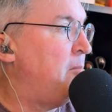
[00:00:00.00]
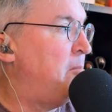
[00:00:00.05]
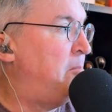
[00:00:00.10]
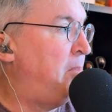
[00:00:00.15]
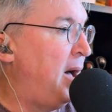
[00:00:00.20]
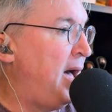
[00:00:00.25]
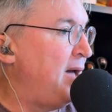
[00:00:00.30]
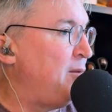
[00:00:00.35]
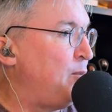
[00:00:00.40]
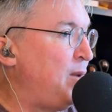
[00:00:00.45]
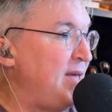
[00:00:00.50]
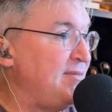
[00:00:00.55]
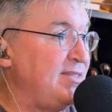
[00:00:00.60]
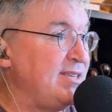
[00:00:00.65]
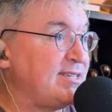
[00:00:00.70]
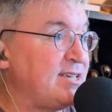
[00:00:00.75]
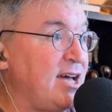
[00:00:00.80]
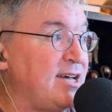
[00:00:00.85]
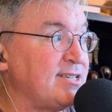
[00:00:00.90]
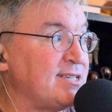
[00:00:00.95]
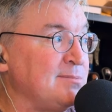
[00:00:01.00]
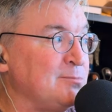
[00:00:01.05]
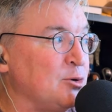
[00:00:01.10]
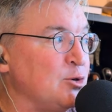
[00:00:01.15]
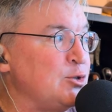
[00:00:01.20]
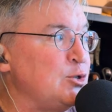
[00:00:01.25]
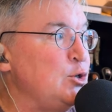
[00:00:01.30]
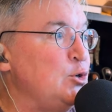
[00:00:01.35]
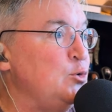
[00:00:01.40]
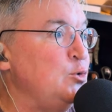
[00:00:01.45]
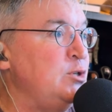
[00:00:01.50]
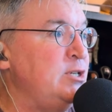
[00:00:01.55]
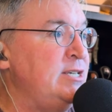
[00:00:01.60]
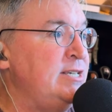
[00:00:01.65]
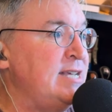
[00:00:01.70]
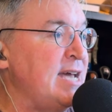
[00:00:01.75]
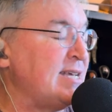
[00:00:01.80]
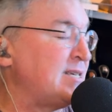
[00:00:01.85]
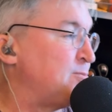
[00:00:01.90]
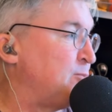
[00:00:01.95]
But we have these customers who
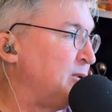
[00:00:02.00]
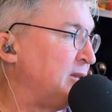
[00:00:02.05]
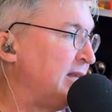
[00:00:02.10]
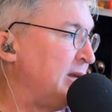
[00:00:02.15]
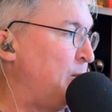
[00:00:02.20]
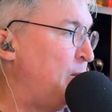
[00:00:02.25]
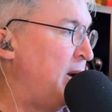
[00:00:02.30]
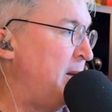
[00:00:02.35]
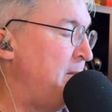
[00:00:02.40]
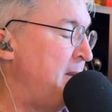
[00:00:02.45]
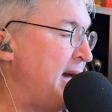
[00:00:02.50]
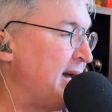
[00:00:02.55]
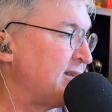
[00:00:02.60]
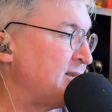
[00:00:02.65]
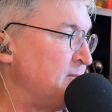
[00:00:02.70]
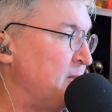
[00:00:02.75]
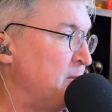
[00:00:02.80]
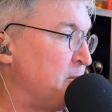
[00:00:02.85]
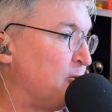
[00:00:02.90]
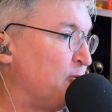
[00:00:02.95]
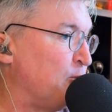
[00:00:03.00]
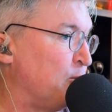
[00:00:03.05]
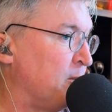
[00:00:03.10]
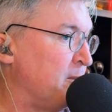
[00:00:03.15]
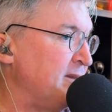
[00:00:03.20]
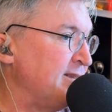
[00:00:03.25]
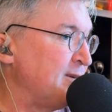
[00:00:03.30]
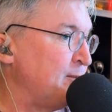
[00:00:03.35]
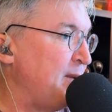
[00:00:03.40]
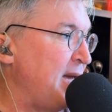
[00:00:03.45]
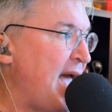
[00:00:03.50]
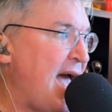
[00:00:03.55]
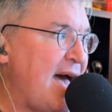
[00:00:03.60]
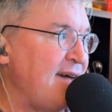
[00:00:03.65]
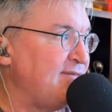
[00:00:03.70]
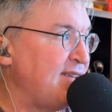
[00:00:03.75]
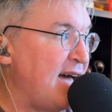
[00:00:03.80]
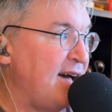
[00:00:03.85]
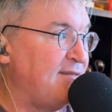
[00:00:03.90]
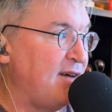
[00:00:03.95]
desperately want maximum performance, and we
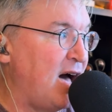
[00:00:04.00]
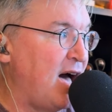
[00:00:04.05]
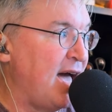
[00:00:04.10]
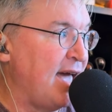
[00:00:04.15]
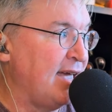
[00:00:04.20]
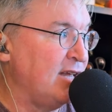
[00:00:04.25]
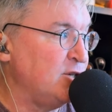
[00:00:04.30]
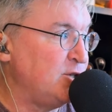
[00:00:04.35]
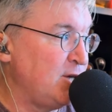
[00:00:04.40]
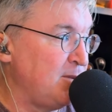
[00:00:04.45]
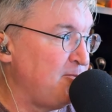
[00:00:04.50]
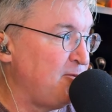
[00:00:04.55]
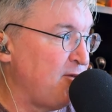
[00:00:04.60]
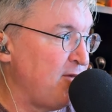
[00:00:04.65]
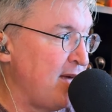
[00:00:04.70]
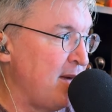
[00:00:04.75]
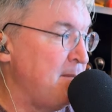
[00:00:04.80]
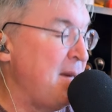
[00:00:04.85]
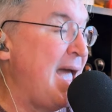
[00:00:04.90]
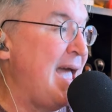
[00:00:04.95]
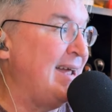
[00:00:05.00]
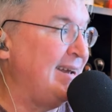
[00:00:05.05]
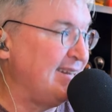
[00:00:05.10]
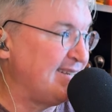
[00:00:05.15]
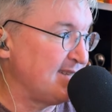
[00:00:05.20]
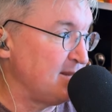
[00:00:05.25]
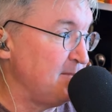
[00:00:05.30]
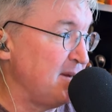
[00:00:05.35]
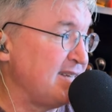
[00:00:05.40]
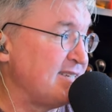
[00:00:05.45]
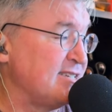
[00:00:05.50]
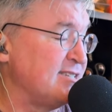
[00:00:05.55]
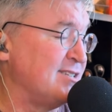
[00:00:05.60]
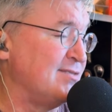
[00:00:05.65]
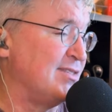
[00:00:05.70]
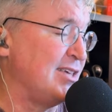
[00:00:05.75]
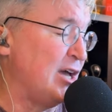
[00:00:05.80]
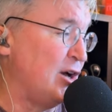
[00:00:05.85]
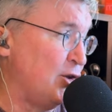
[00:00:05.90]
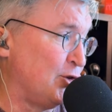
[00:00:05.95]
have to have a high end chip for them. And it's the basis
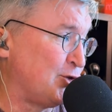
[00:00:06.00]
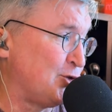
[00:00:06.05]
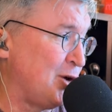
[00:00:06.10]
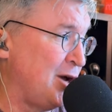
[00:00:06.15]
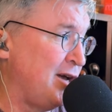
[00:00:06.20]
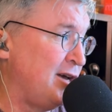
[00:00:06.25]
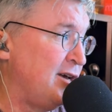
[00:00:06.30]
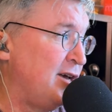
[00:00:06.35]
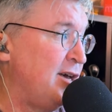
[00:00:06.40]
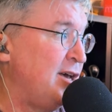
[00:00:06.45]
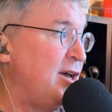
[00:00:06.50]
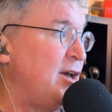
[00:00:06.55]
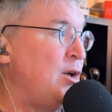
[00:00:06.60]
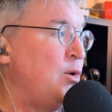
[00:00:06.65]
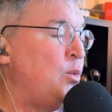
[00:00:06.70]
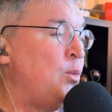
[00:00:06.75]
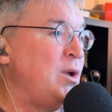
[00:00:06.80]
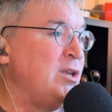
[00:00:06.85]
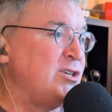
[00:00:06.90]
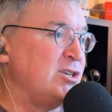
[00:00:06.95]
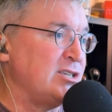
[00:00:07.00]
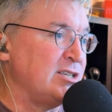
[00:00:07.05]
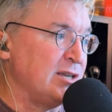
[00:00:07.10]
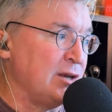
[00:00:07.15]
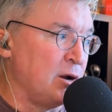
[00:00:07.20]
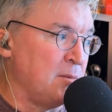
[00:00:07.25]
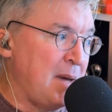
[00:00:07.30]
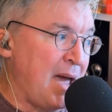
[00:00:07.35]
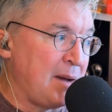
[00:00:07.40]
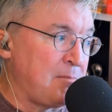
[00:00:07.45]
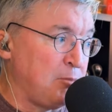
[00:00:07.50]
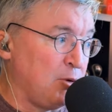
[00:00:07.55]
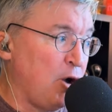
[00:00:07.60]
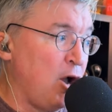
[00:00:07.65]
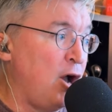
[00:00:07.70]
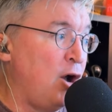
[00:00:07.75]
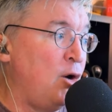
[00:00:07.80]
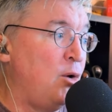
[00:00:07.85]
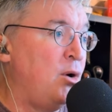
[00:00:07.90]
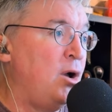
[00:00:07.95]
of the Ultra, which is in our Mac
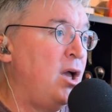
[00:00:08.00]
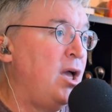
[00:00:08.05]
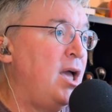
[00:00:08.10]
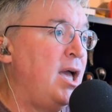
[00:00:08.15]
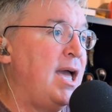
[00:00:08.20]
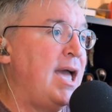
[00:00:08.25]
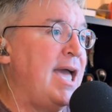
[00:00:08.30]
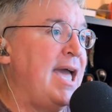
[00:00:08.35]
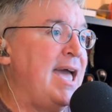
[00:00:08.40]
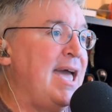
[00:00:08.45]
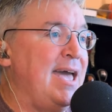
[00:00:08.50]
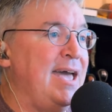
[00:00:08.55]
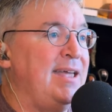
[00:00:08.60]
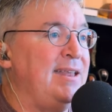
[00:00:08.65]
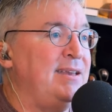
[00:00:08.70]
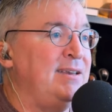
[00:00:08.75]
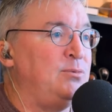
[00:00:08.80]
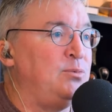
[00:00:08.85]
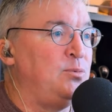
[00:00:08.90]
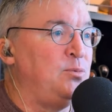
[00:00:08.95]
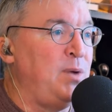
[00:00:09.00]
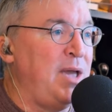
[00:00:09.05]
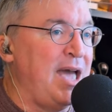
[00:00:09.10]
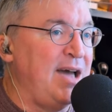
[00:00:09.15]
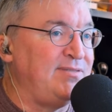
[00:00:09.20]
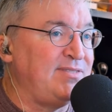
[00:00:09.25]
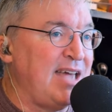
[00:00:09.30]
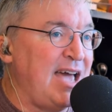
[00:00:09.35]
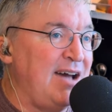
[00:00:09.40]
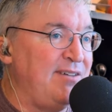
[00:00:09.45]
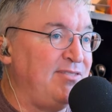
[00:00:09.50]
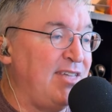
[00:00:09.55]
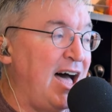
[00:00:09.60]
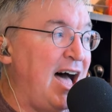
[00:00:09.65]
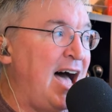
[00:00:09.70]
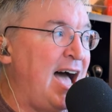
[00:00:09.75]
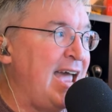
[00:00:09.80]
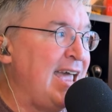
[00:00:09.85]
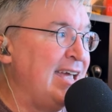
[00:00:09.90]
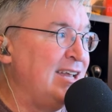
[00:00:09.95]
Pro, and we have to have the
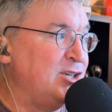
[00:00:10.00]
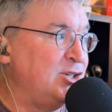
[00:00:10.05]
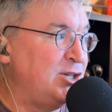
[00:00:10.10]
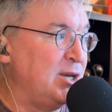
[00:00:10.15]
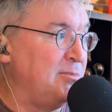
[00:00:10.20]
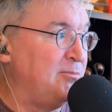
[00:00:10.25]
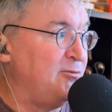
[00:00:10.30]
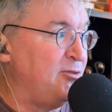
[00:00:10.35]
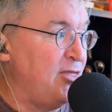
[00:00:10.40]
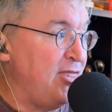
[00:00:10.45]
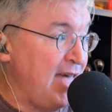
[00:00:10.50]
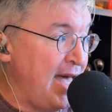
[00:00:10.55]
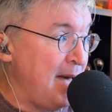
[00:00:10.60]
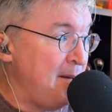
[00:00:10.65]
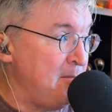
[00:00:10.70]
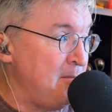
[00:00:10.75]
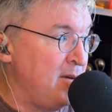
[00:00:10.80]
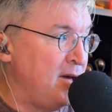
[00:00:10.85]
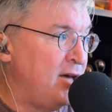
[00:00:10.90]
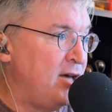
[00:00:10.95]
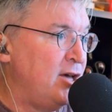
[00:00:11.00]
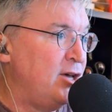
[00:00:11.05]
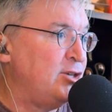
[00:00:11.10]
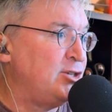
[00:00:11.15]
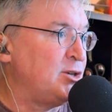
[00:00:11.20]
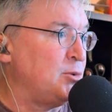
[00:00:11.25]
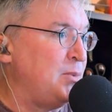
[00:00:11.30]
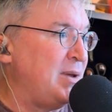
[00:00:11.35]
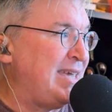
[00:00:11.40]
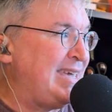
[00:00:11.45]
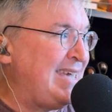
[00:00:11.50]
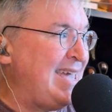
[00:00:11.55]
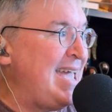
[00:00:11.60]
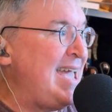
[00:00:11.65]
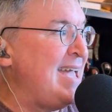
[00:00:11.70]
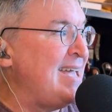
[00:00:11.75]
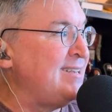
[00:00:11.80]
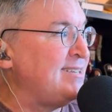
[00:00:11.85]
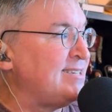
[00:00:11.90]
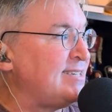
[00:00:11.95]
high end chip for them. So we
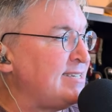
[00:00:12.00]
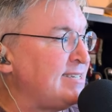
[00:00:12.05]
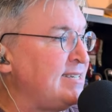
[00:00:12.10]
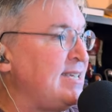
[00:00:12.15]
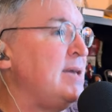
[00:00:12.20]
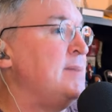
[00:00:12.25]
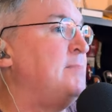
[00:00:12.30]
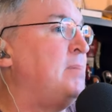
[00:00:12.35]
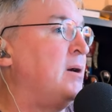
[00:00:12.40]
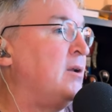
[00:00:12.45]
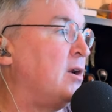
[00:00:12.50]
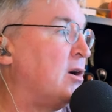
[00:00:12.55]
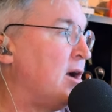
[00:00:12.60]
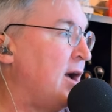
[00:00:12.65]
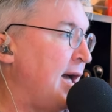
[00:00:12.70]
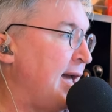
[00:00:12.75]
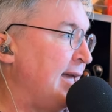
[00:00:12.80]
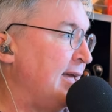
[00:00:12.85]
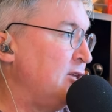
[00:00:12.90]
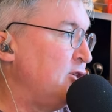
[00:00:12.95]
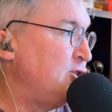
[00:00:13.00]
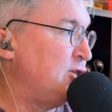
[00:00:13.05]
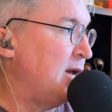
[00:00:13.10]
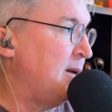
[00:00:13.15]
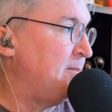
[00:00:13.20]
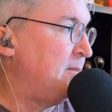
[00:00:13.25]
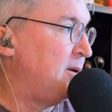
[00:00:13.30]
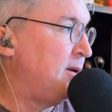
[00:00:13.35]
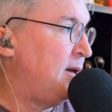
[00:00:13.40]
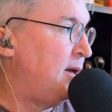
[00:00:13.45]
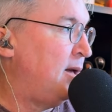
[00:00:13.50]
can't skimp on our high end chip.